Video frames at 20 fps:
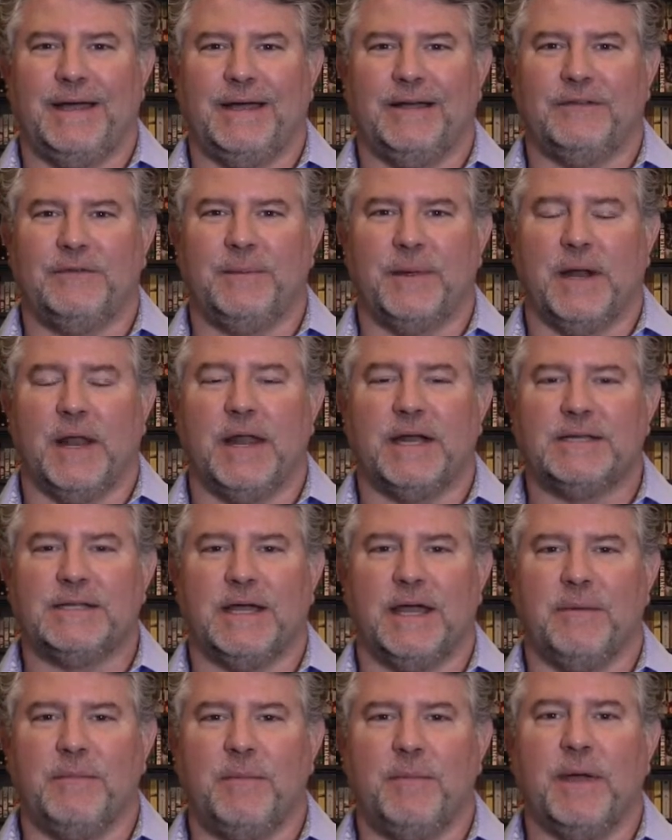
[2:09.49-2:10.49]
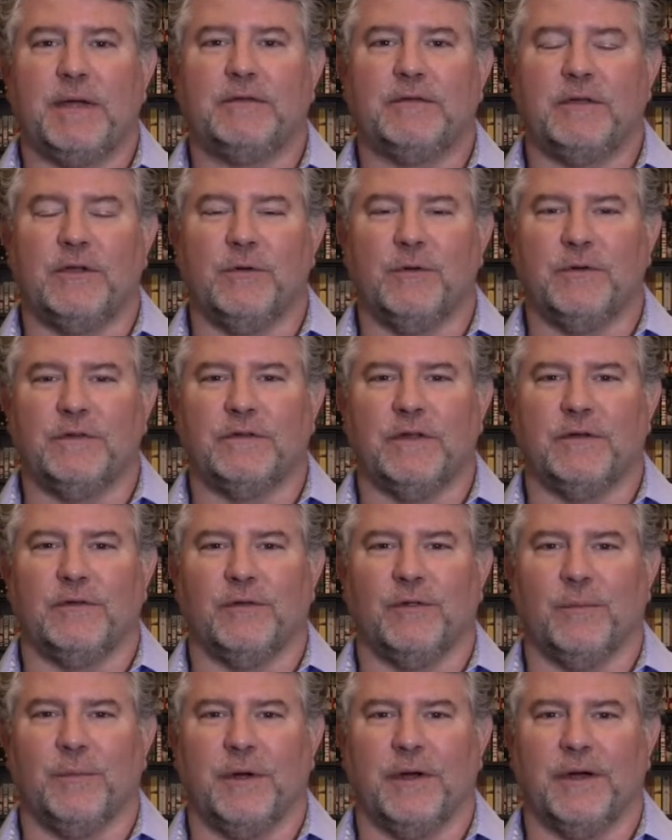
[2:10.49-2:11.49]
spent a lot of time in Mexico and
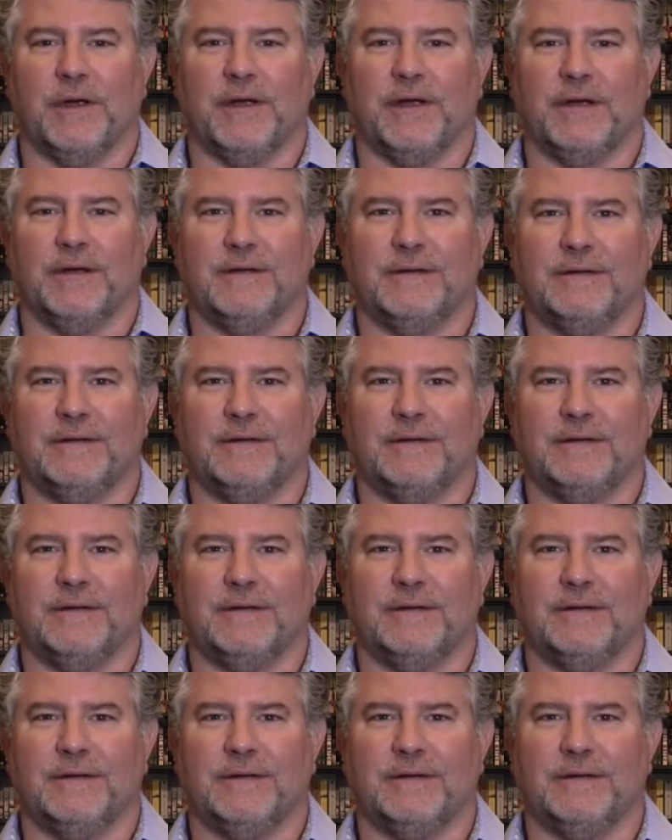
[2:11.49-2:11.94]
Central America.